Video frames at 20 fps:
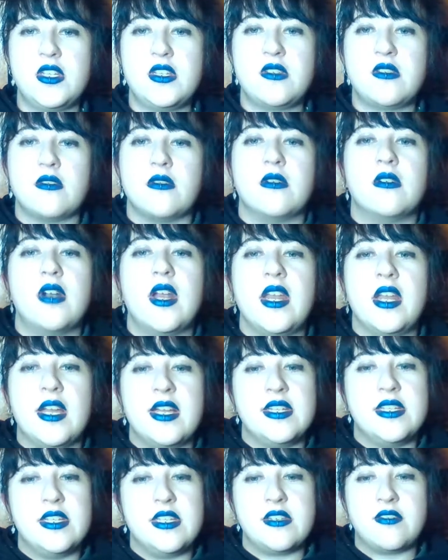questions
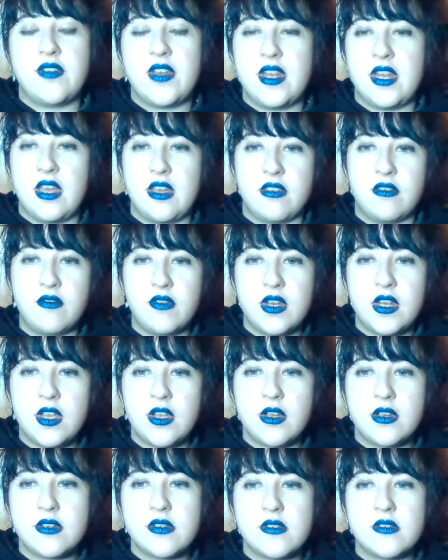or any ideas for any
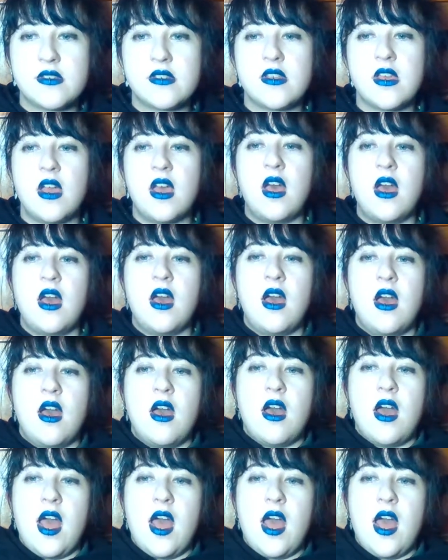other videos,